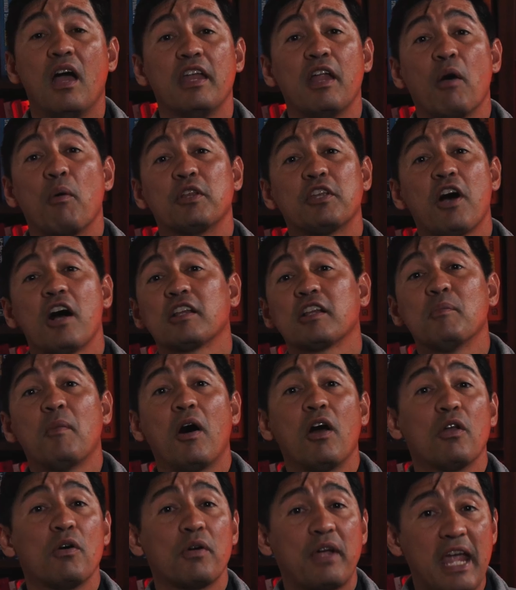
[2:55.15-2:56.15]
Now, we talked
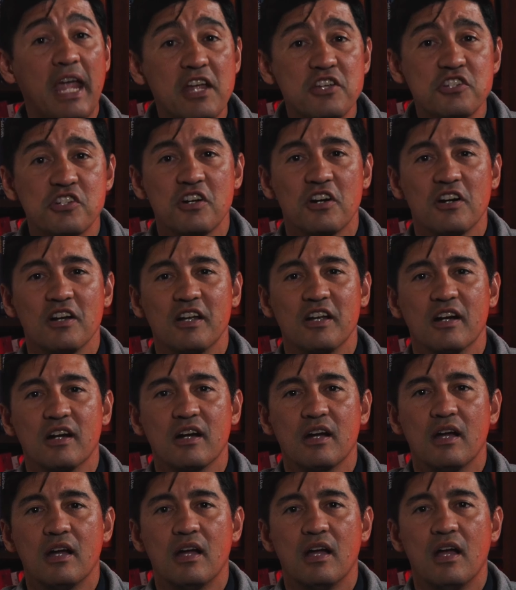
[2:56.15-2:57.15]
about location earlier.
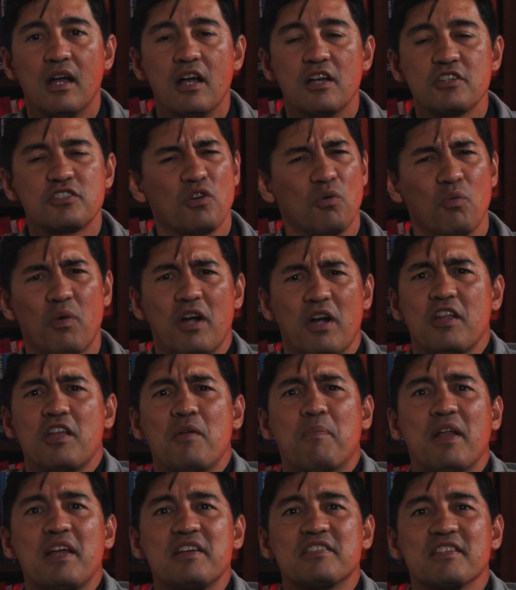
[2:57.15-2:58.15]
So where do
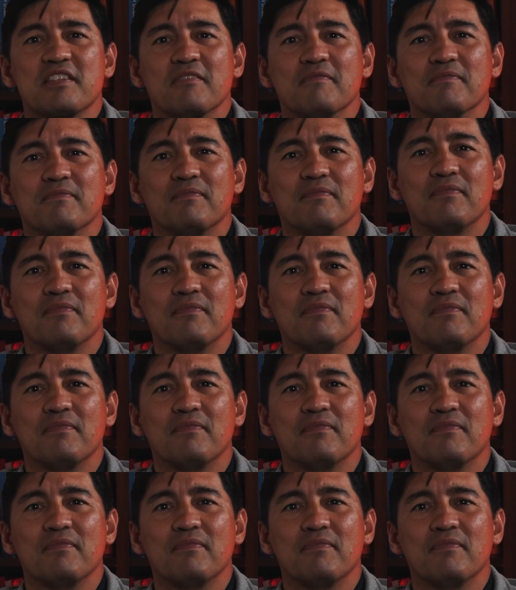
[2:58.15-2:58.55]
you place them?